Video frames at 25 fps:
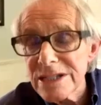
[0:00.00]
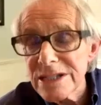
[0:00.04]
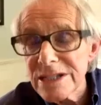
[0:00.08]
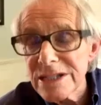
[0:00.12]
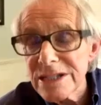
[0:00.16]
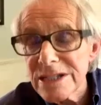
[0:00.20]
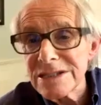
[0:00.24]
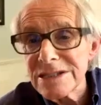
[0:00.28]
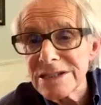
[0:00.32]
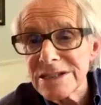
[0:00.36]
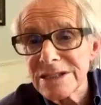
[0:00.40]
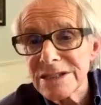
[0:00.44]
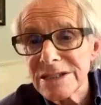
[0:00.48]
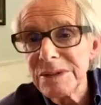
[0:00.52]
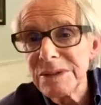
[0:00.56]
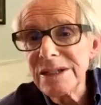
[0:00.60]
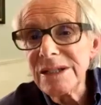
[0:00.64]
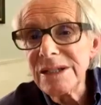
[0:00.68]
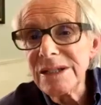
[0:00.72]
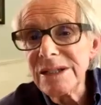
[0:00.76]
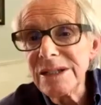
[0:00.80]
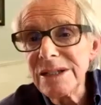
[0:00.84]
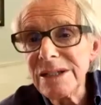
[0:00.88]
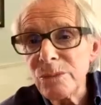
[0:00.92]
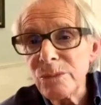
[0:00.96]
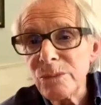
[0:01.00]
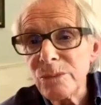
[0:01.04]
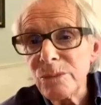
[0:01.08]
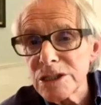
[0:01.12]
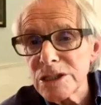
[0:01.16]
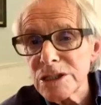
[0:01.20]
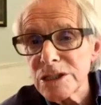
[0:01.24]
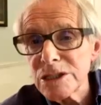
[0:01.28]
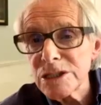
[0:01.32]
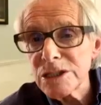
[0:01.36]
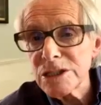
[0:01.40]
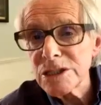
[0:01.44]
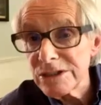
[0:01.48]
working to support a
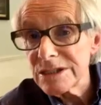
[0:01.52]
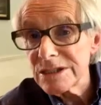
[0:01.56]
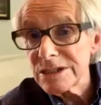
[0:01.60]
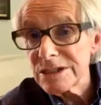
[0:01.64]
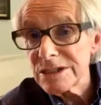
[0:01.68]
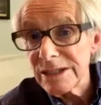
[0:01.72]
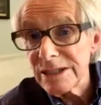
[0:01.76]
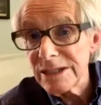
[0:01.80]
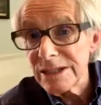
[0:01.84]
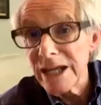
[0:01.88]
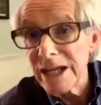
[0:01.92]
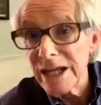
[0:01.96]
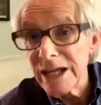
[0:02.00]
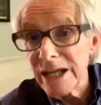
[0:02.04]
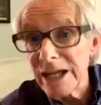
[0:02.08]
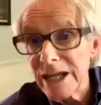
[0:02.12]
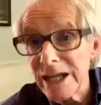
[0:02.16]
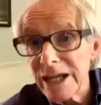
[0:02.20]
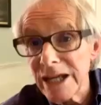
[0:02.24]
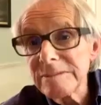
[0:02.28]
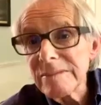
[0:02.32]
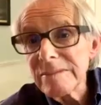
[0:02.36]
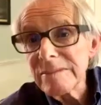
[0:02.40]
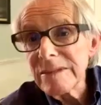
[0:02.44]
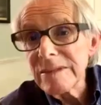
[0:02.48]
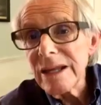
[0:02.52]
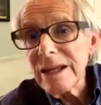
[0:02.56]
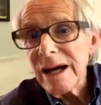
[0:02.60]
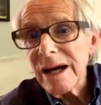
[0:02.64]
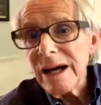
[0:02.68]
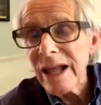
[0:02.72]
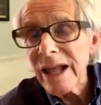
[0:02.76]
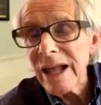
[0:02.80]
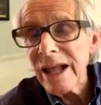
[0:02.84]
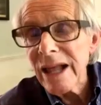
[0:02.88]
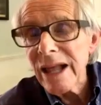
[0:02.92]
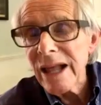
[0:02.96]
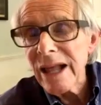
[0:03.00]
system which exploits
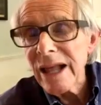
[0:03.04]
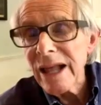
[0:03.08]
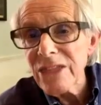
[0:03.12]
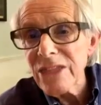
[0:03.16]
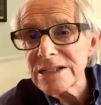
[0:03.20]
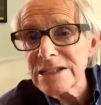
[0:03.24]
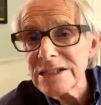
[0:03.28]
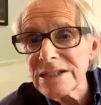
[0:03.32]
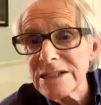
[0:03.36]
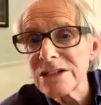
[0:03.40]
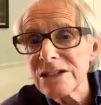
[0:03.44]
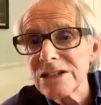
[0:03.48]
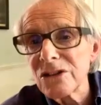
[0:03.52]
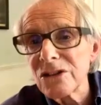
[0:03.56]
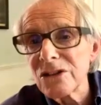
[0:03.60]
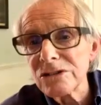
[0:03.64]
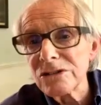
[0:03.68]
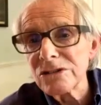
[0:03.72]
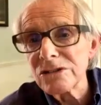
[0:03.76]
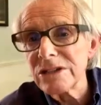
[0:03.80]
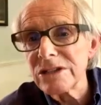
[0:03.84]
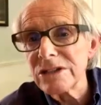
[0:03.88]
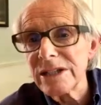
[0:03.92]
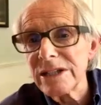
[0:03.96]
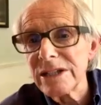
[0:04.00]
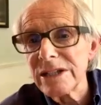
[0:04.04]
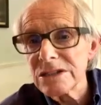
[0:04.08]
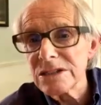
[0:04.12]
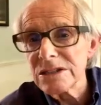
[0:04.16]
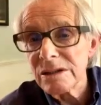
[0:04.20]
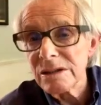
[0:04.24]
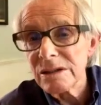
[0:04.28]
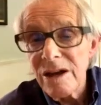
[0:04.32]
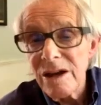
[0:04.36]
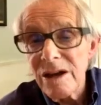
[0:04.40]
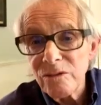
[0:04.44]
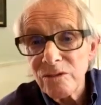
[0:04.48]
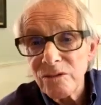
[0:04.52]
labour. And that
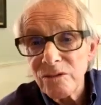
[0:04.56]
is the